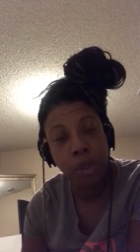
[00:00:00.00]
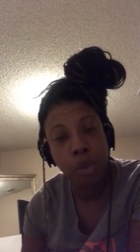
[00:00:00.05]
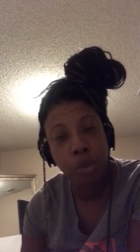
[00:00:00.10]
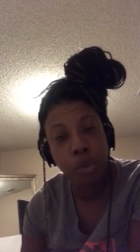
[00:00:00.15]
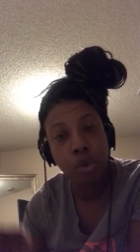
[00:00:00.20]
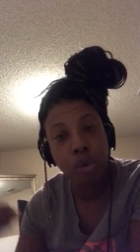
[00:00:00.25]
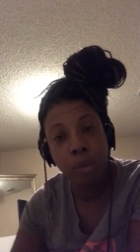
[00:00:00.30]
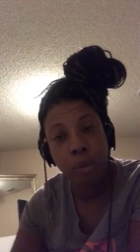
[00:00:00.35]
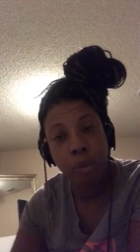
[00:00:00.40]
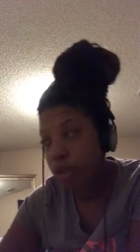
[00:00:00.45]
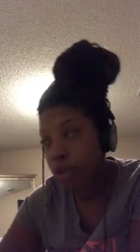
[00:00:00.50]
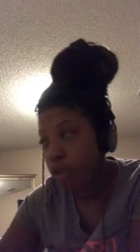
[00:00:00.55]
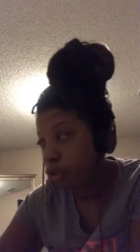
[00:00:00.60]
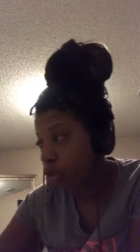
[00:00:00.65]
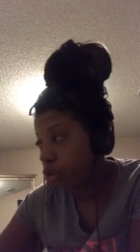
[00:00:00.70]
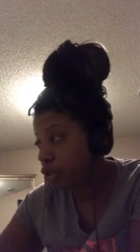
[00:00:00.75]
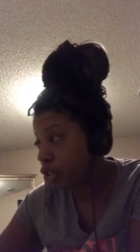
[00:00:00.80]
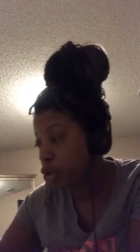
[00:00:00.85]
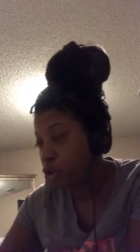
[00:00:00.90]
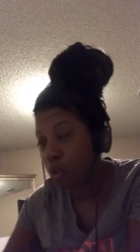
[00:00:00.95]
You have brought
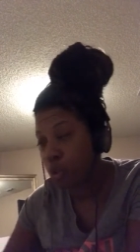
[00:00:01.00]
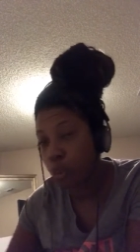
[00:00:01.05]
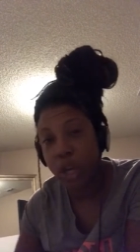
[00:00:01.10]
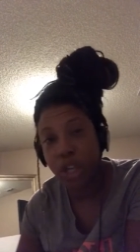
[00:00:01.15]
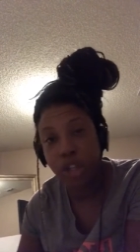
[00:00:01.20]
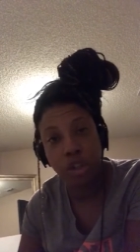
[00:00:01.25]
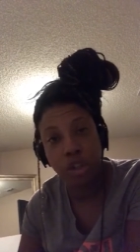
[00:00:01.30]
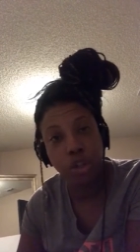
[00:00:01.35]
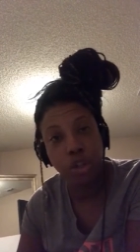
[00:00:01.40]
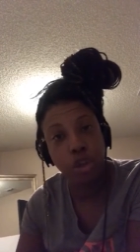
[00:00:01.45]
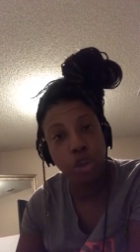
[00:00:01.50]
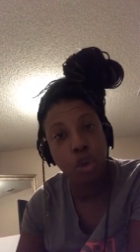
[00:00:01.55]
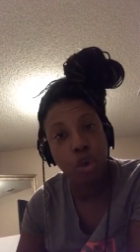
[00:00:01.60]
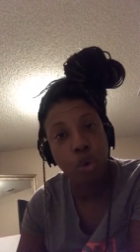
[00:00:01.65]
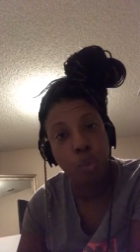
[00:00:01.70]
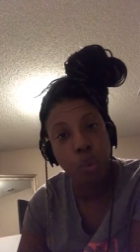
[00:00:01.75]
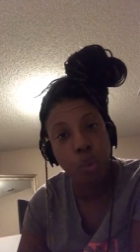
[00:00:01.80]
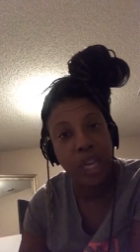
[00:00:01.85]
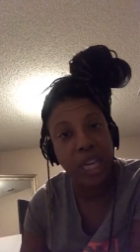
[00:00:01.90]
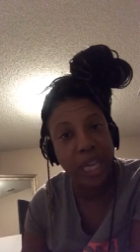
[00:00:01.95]
your situation into
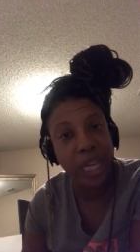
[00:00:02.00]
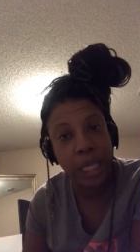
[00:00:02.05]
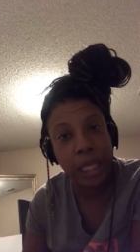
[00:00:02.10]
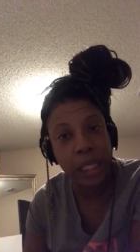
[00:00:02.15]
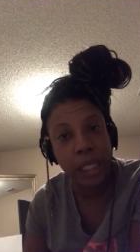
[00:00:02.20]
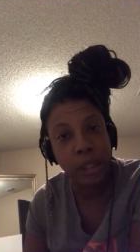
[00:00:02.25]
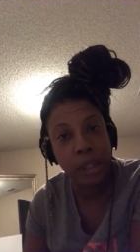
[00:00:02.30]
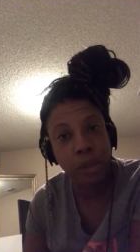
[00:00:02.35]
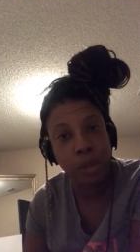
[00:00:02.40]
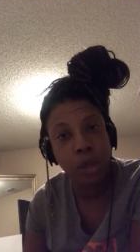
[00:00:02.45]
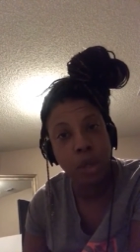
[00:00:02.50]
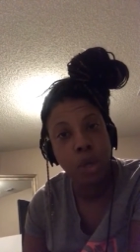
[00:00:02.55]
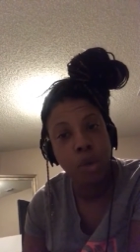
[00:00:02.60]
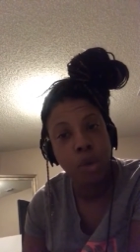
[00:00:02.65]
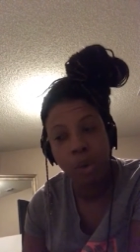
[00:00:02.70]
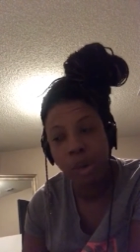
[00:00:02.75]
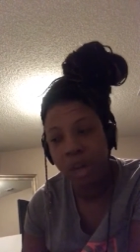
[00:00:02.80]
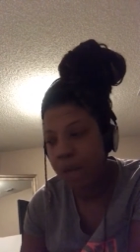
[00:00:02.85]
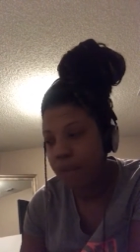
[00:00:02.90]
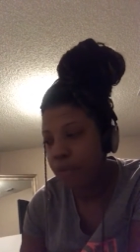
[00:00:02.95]
your wickedness.
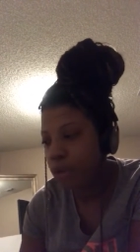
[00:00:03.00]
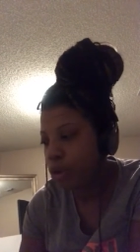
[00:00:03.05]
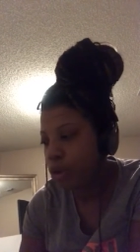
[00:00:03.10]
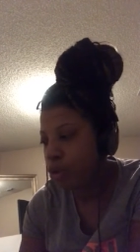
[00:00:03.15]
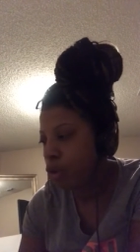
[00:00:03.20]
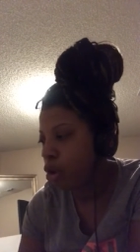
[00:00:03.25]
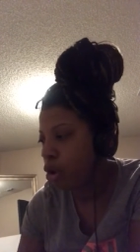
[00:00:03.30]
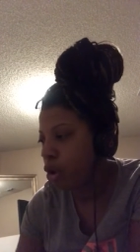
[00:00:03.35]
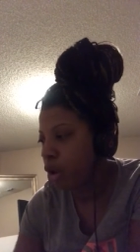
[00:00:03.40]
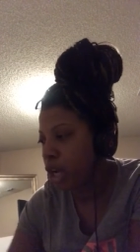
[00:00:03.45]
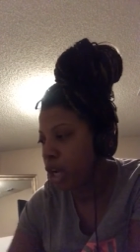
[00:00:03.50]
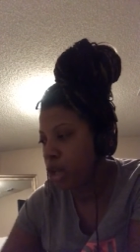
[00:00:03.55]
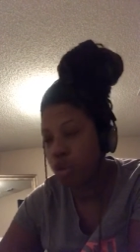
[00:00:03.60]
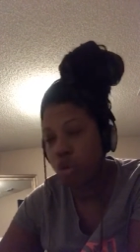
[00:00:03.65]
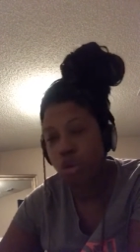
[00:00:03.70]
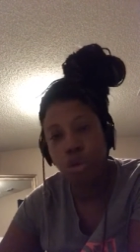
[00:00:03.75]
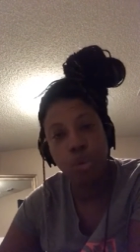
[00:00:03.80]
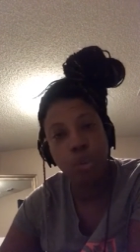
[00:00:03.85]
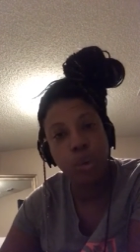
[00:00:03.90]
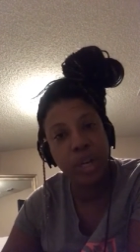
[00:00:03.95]
Wherever you are and
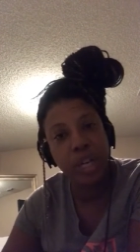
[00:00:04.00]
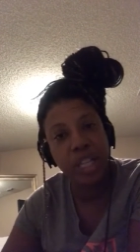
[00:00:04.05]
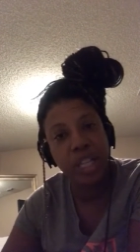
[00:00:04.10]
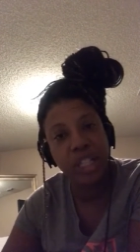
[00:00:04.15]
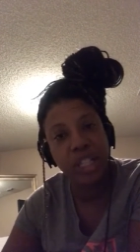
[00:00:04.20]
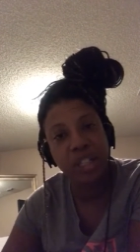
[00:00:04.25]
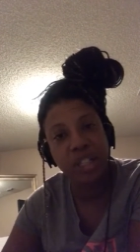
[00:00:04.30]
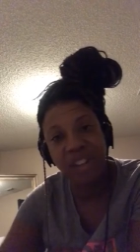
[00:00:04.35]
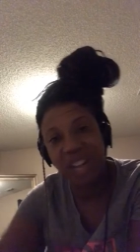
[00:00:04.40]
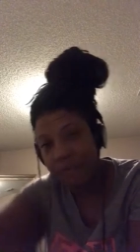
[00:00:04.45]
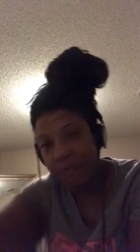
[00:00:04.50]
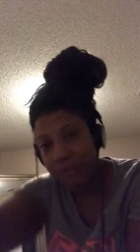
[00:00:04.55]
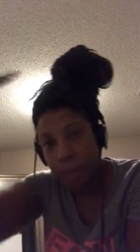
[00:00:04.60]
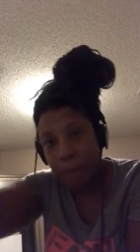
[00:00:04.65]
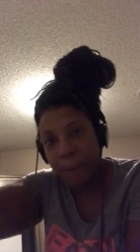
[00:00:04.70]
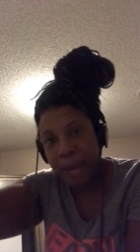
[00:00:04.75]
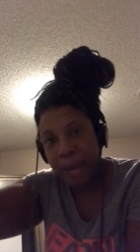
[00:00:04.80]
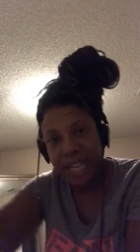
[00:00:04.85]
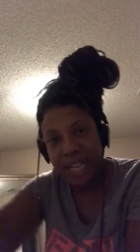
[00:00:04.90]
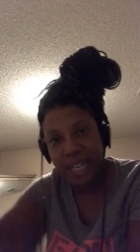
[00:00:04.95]
you're doing that stuff,
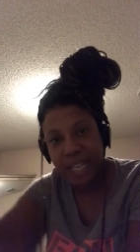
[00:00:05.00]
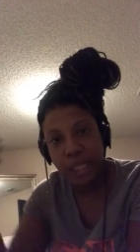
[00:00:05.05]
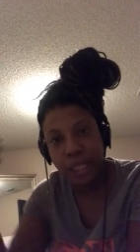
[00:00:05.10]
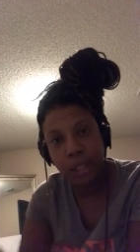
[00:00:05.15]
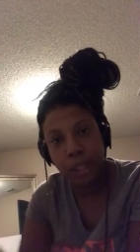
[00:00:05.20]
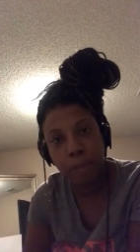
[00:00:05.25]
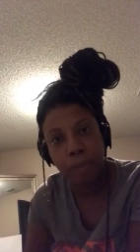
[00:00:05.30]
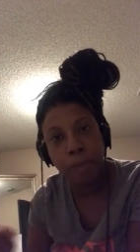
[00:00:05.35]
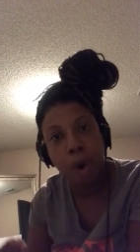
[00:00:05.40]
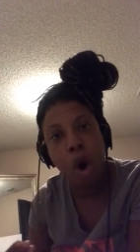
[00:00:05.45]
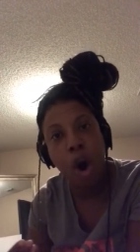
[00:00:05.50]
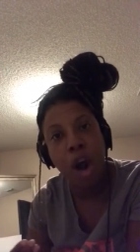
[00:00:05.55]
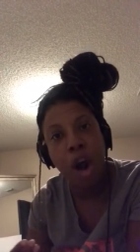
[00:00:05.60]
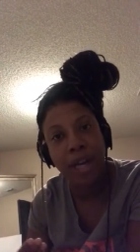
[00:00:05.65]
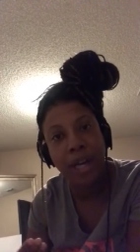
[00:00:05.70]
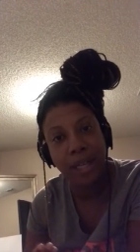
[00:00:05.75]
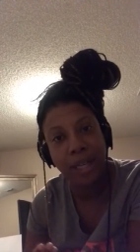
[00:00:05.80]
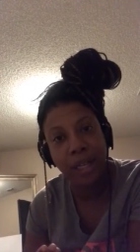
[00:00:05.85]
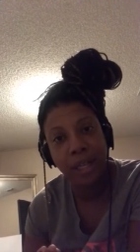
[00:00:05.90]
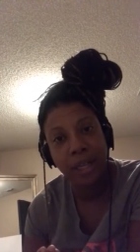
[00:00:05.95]
everybody is a part.
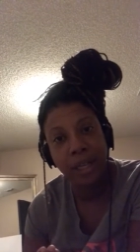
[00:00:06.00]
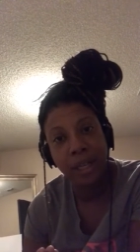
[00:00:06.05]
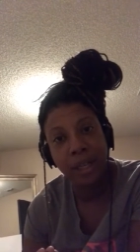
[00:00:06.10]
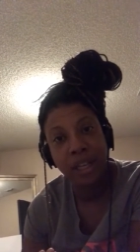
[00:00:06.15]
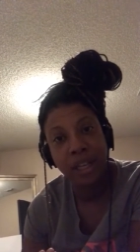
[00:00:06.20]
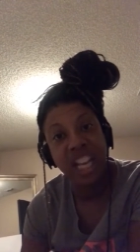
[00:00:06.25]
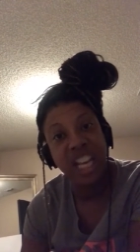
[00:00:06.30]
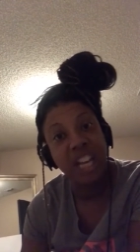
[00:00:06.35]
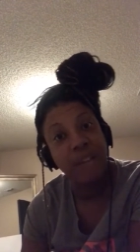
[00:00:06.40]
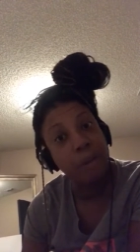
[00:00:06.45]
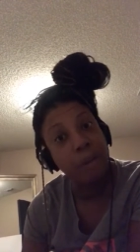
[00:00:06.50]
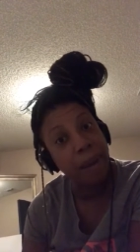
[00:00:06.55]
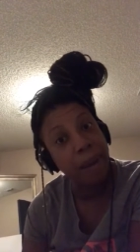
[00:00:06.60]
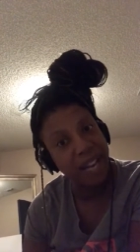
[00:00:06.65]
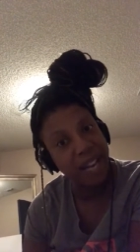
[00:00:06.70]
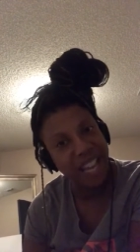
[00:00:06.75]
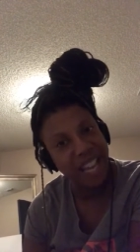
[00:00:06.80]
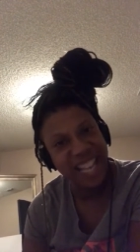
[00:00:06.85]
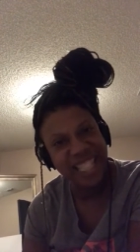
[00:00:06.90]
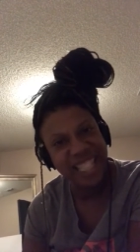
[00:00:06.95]
And
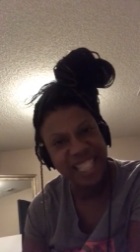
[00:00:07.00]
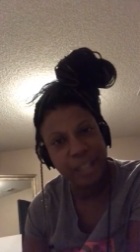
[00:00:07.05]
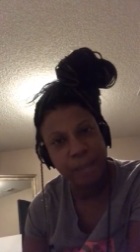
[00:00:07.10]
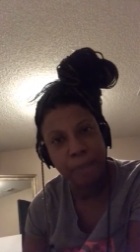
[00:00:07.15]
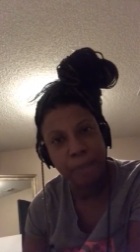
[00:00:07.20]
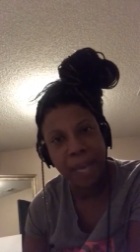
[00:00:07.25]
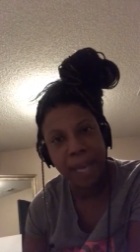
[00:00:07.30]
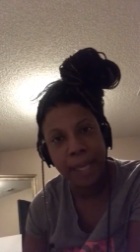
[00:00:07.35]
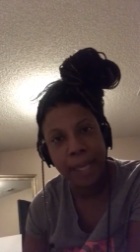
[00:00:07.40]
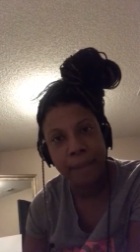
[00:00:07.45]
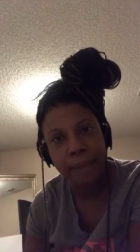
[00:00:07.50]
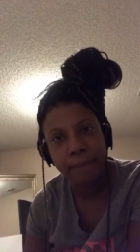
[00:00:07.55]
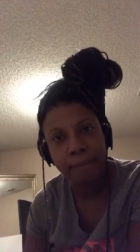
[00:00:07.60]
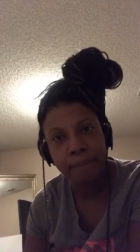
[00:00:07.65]
everybody has to pay.